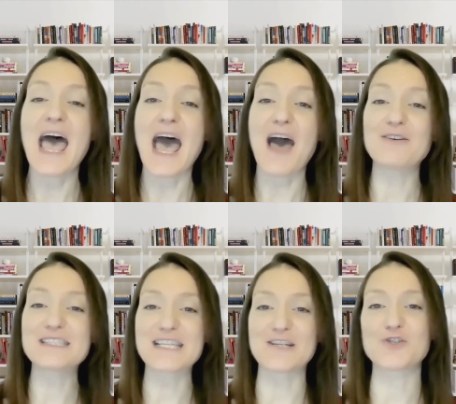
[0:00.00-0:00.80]
how
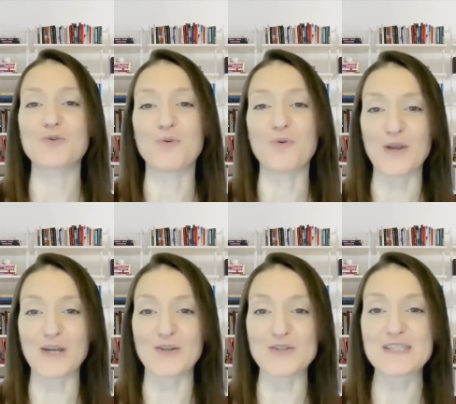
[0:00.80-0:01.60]
essential
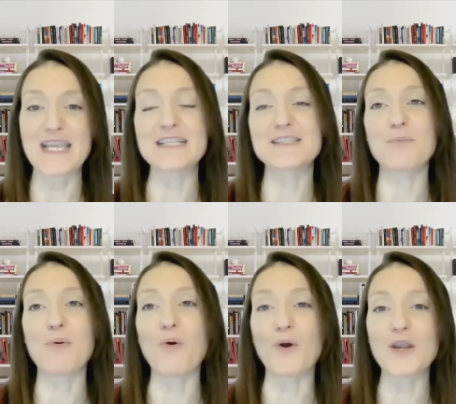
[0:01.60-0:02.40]
oils can
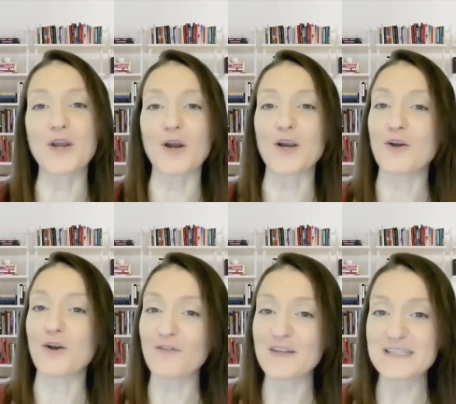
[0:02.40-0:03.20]
support your
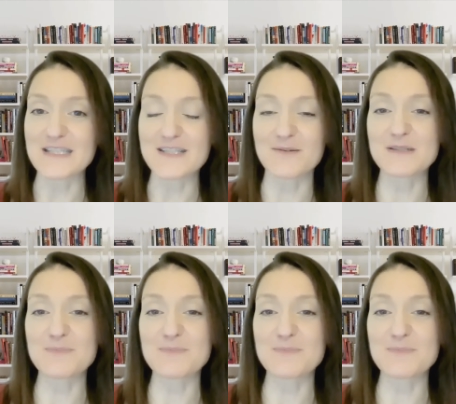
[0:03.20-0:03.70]
nervous system,